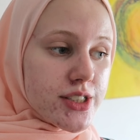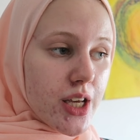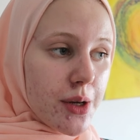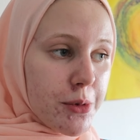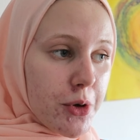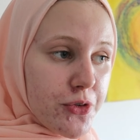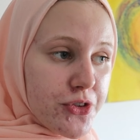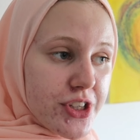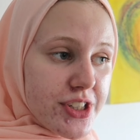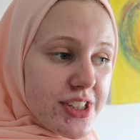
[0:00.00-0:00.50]

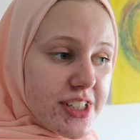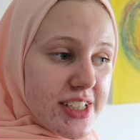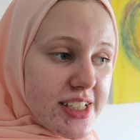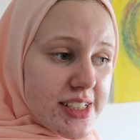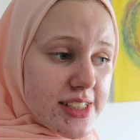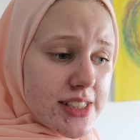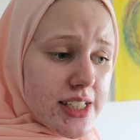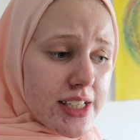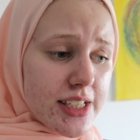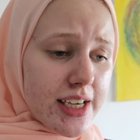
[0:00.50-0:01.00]
Some of the
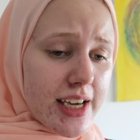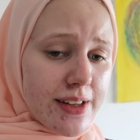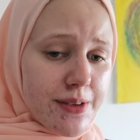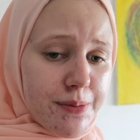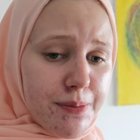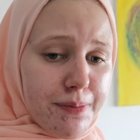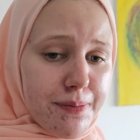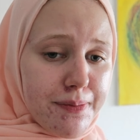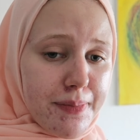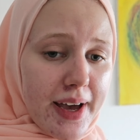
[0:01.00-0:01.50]
things I
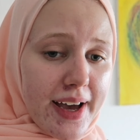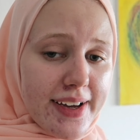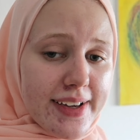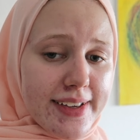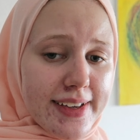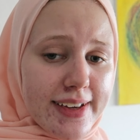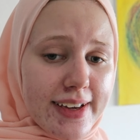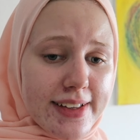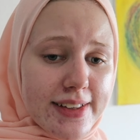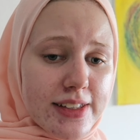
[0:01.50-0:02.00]
can't
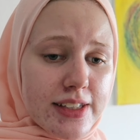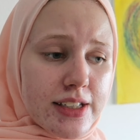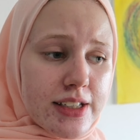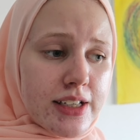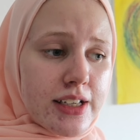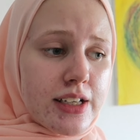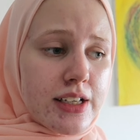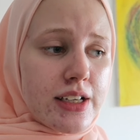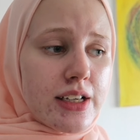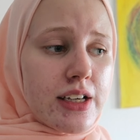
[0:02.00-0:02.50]
pack yet.
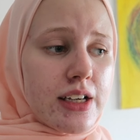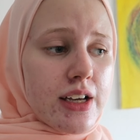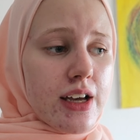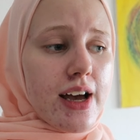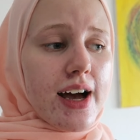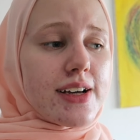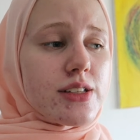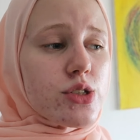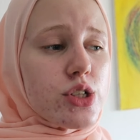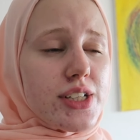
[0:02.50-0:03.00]

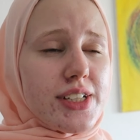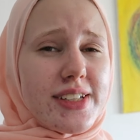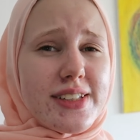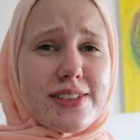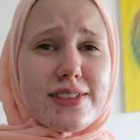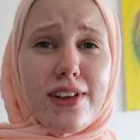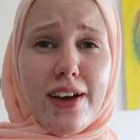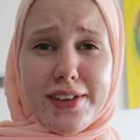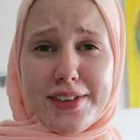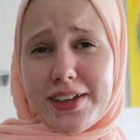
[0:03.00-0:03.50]
Actually,
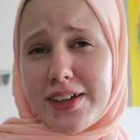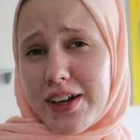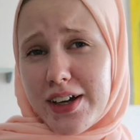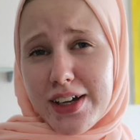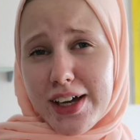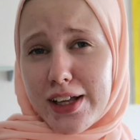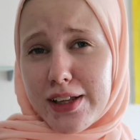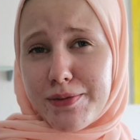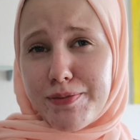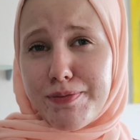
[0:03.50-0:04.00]
I think
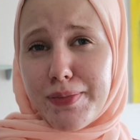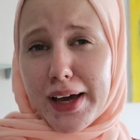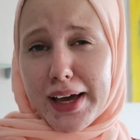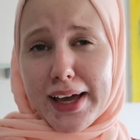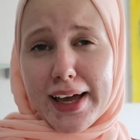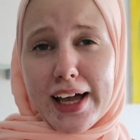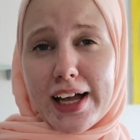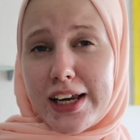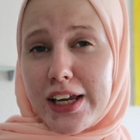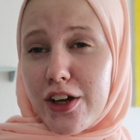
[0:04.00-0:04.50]
I can't
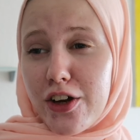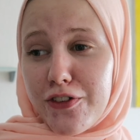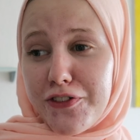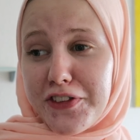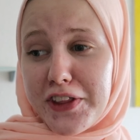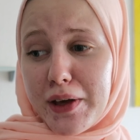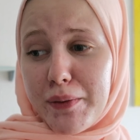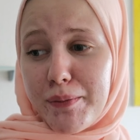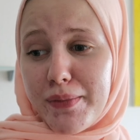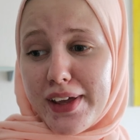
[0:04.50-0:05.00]
pack any
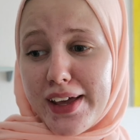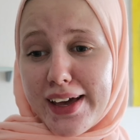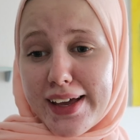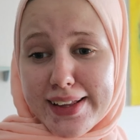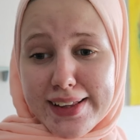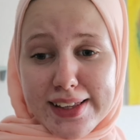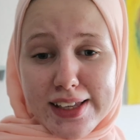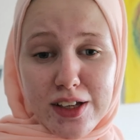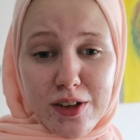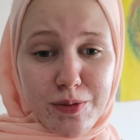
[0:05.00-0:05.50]
of them
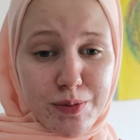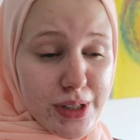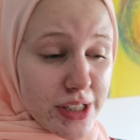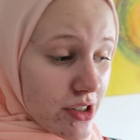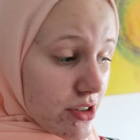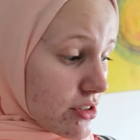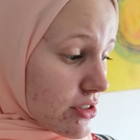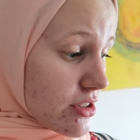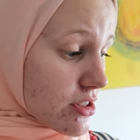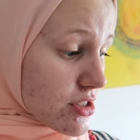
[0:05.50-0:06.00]
yet,
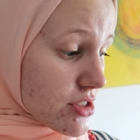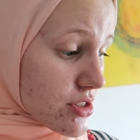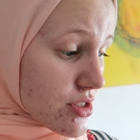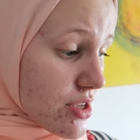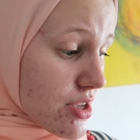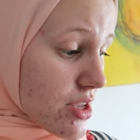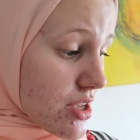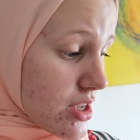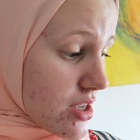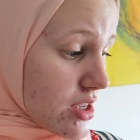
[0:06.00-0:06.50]
because
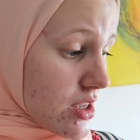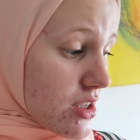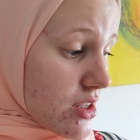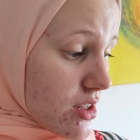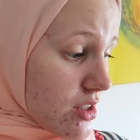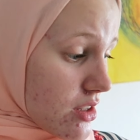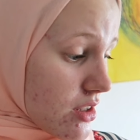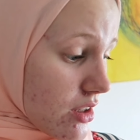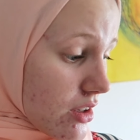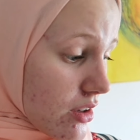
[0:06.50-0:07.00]

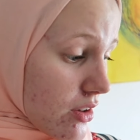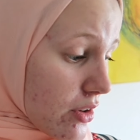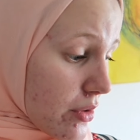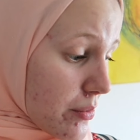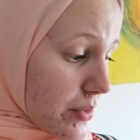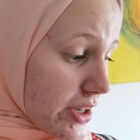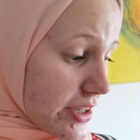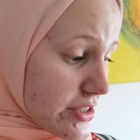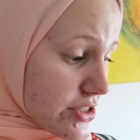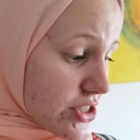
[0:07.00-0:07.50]

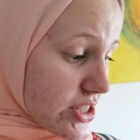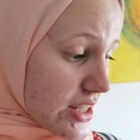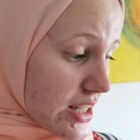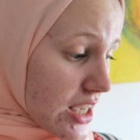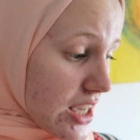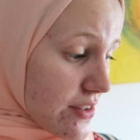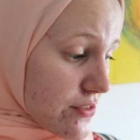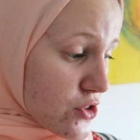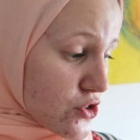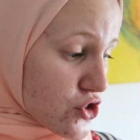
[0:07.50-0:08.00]
I still
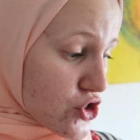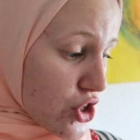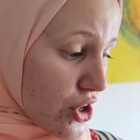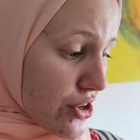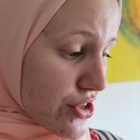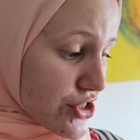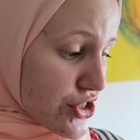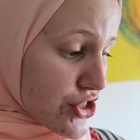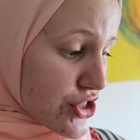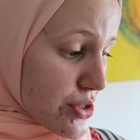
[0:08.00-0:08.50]
have to
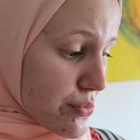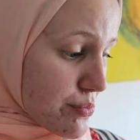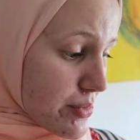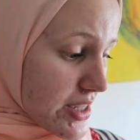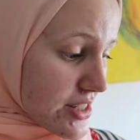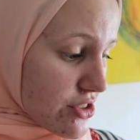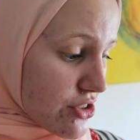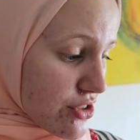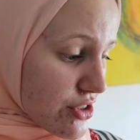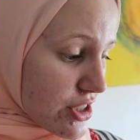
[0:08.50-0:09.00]
charge the
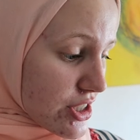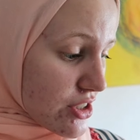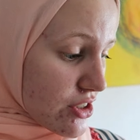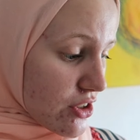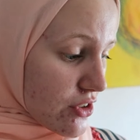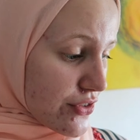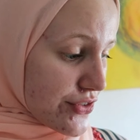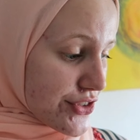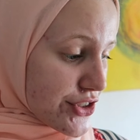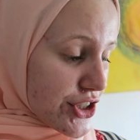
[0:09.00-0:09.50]
battery
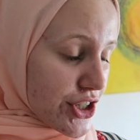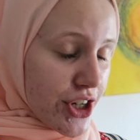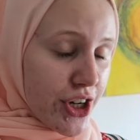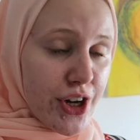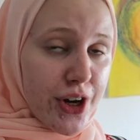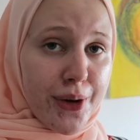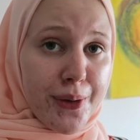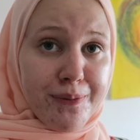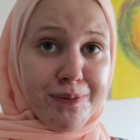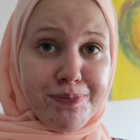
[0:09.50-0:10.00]
of
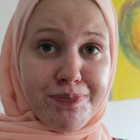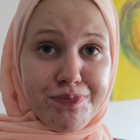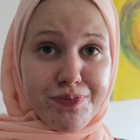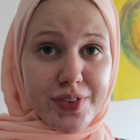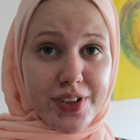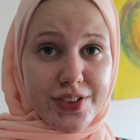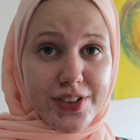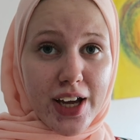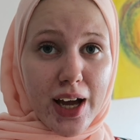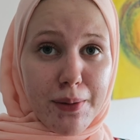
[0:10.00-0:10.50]
the
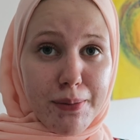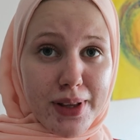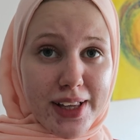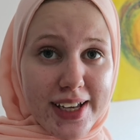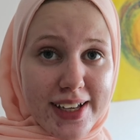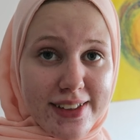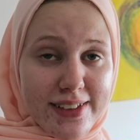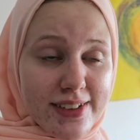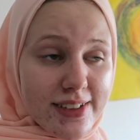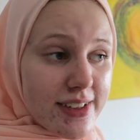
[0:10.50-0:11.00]

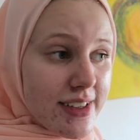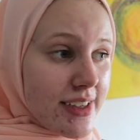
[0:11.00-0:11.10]
tablet.